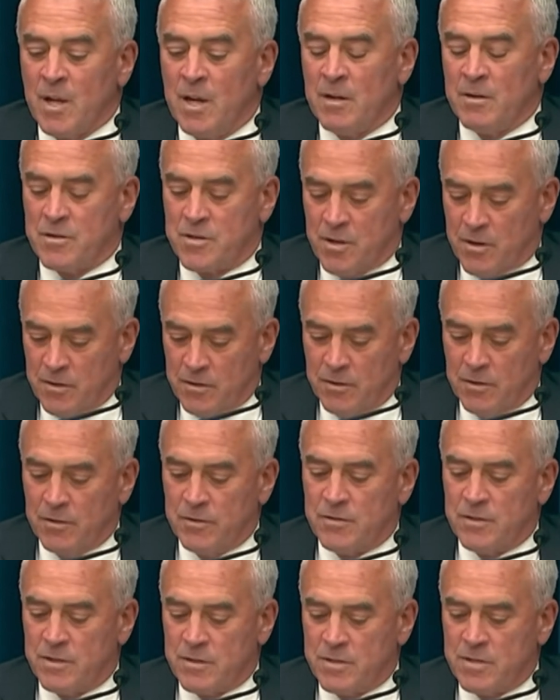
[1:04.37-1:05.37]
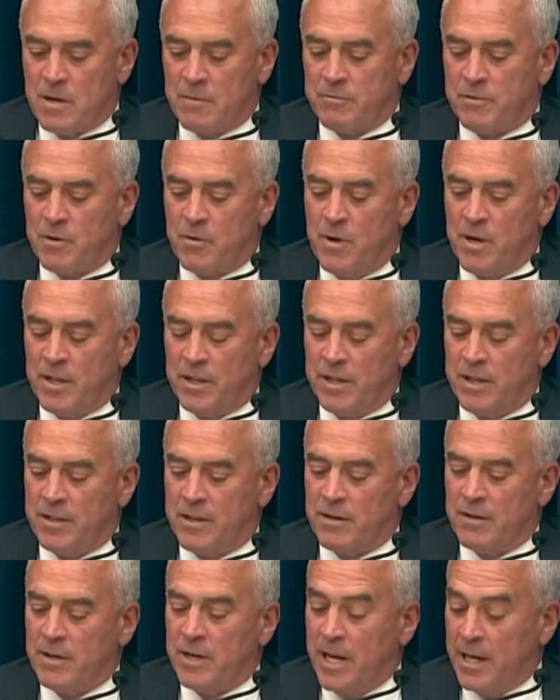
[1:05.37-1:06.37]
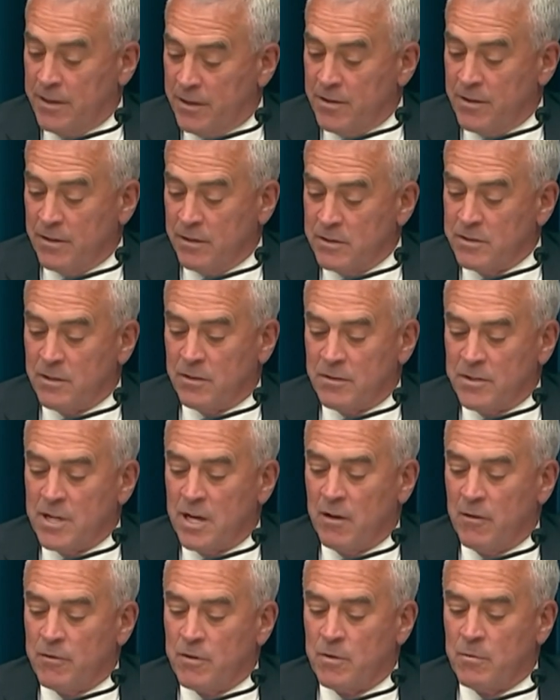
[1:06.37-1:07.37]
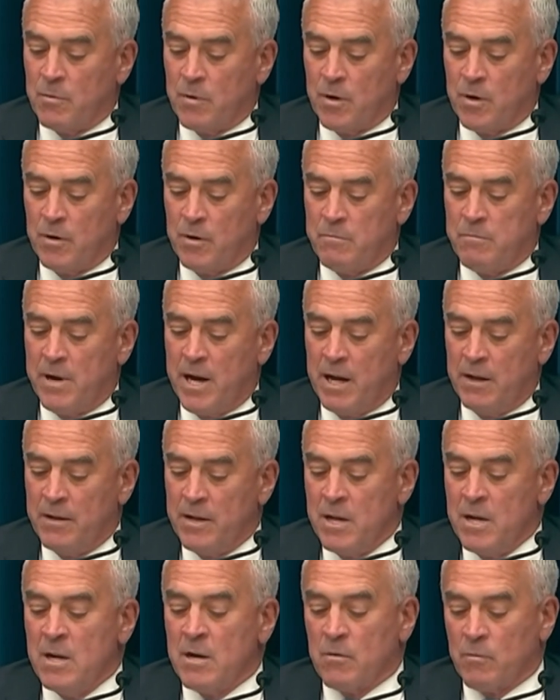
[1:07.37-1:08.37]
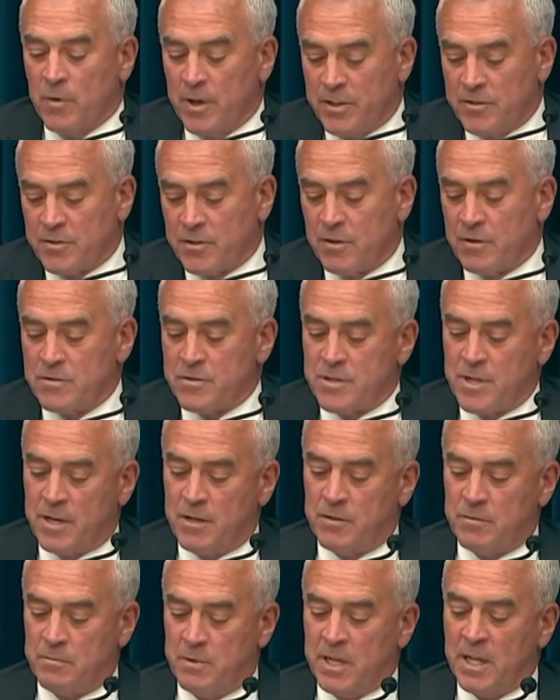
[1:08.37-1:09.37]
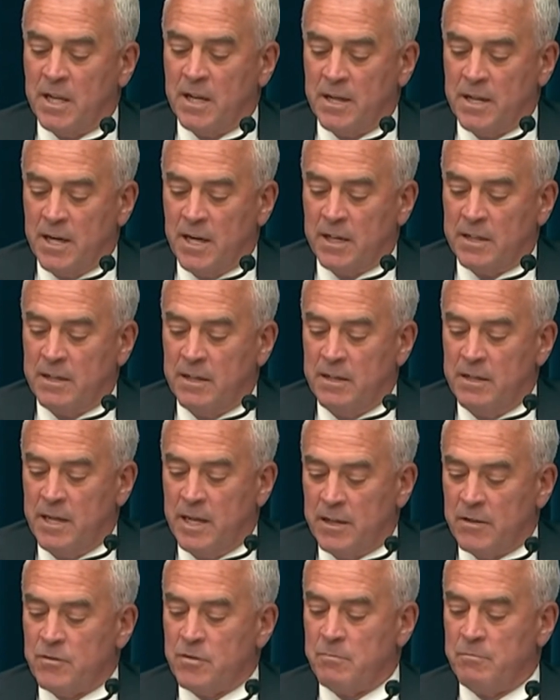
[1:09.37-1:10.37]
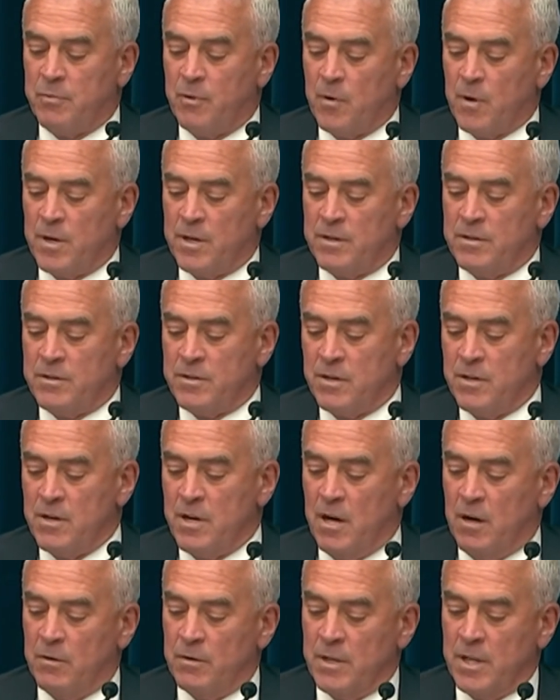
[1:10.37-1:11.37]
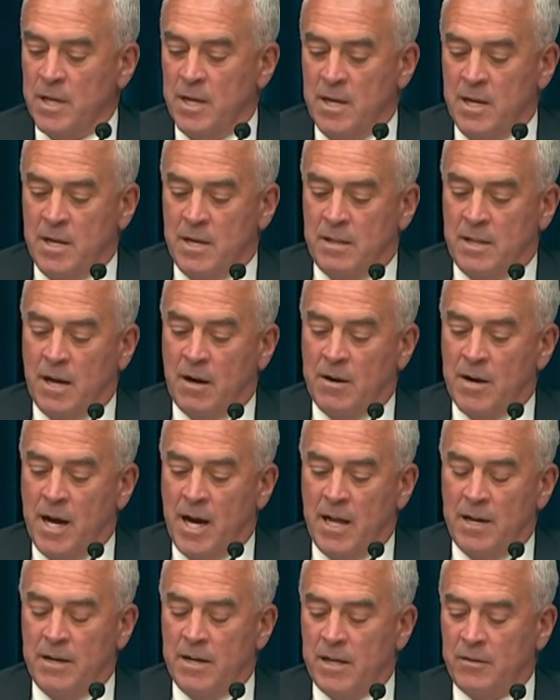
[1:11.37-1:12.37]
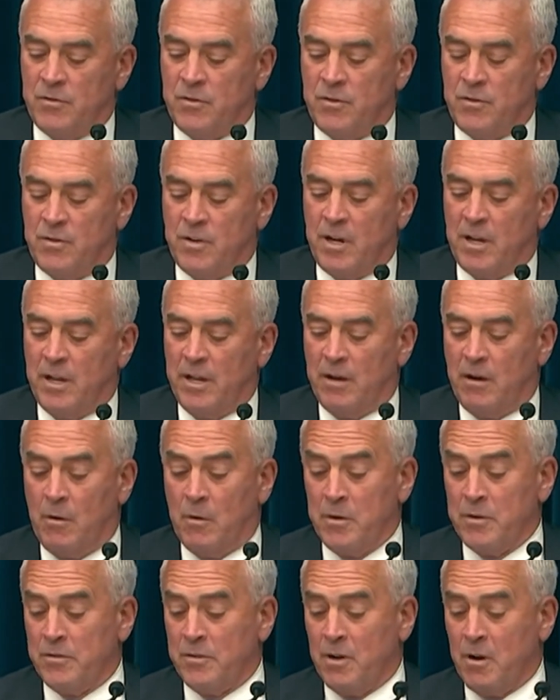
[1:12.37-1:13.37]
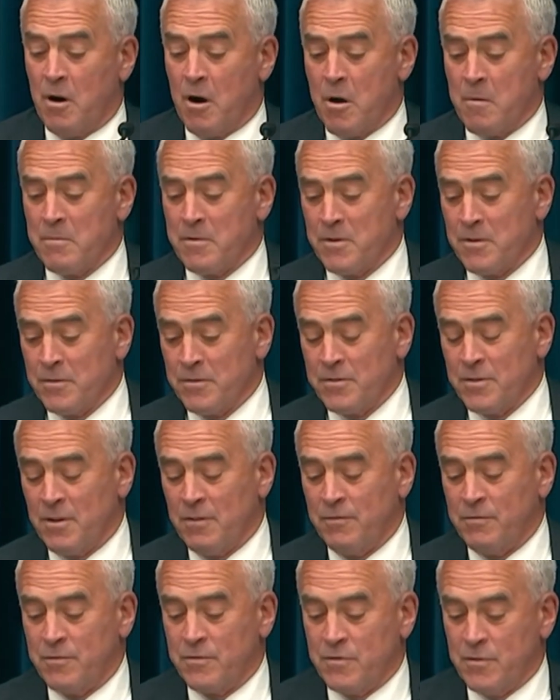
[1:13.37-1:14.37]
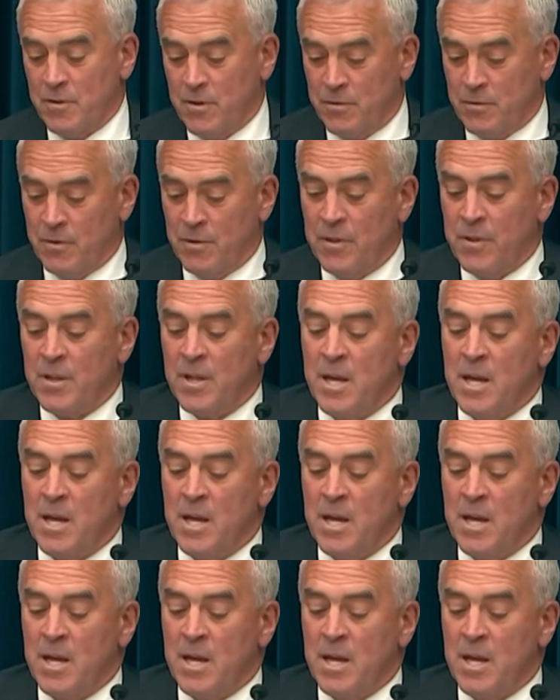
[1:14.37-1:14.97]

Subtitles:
Journals and subsequently their editors are telling the world about research that has been conducted, yet it's important to note they are not necessarily always the arbiters of truth.